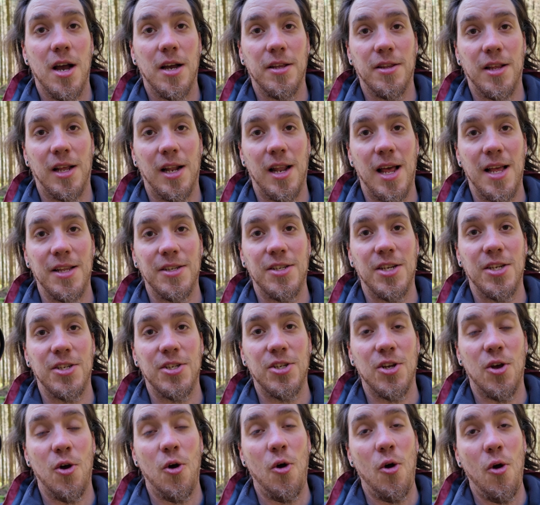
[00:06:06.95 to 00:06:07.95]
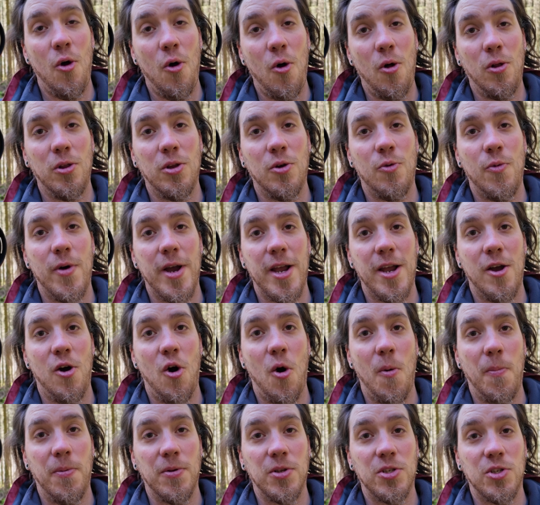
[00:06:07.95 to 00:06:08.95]
The lens is all the way
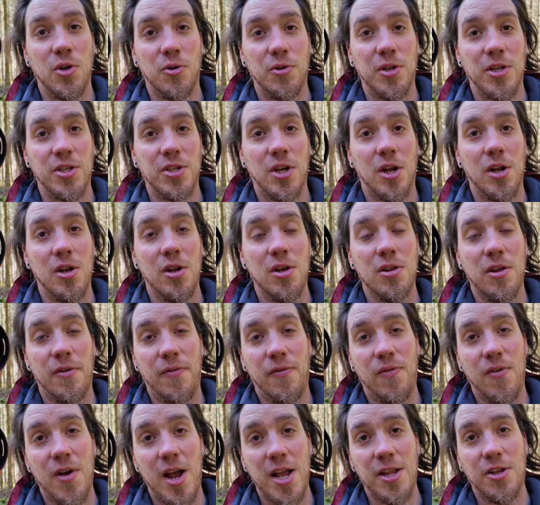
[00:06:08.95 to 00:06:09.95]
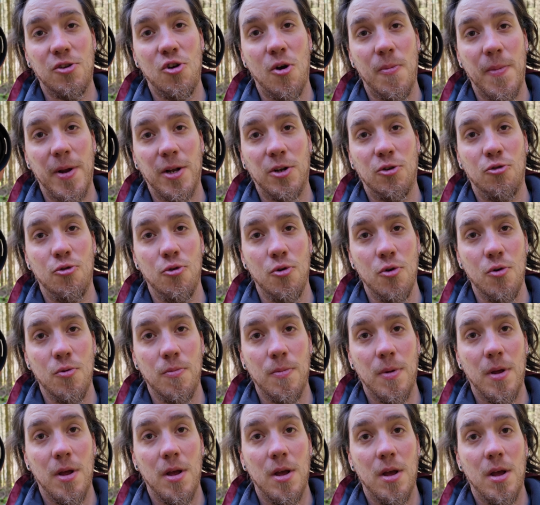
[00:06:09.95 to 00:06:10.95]
open, so there's a lot of light coming through,
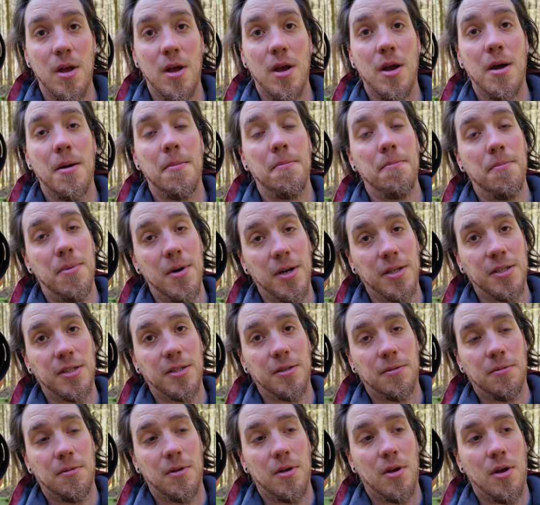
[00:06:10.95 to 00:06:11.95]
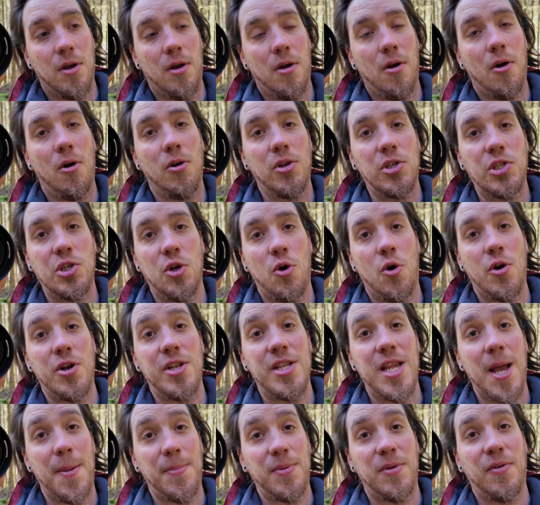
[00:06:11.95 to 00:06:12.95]
but also our
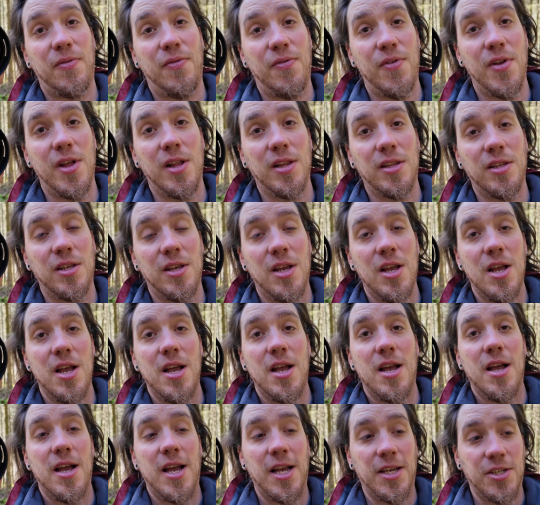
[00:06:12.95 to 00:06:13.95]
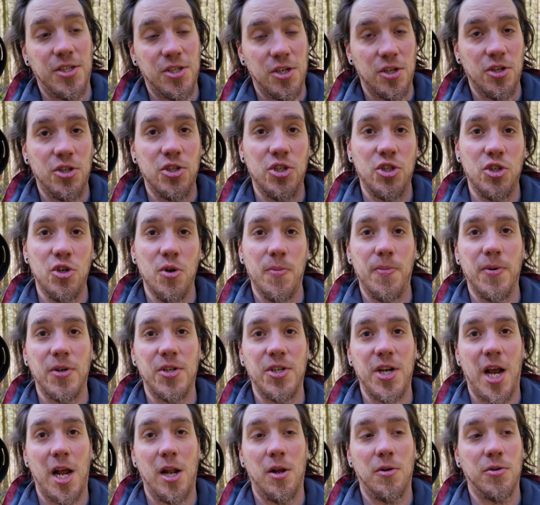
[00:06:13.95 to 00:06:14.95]
depth of field is super
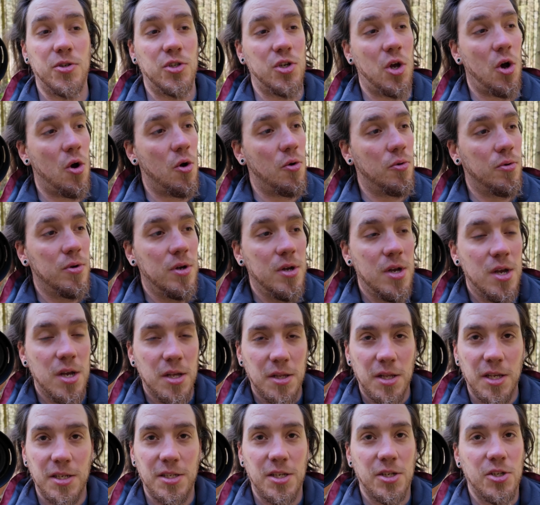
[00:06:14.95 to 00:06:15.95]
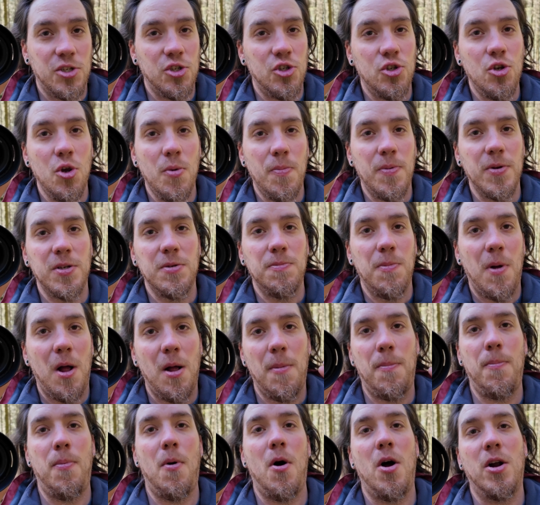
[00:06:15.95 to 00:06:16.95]
shallow. So there's a super
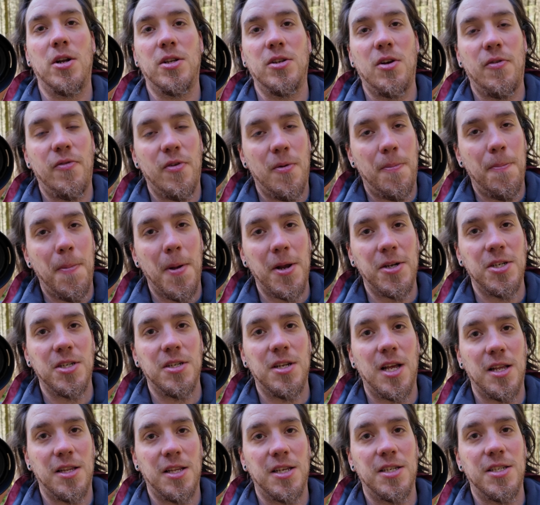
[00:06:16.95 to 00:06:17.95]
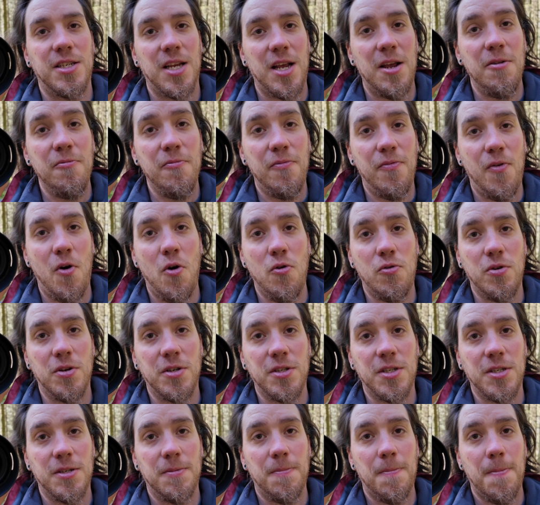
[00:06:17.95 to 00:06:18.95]
small part of our picture that is in
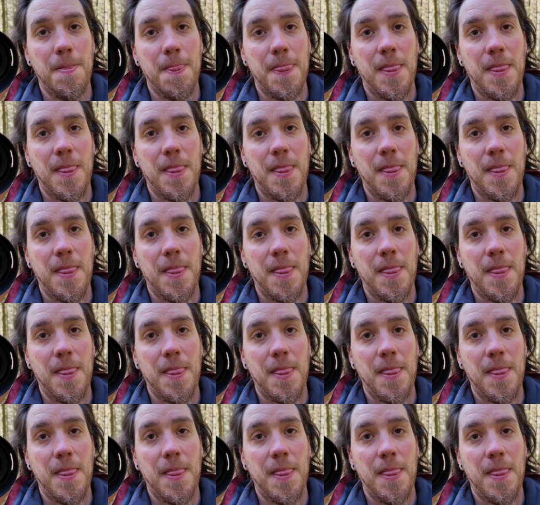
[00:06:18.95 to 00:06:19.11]
focus.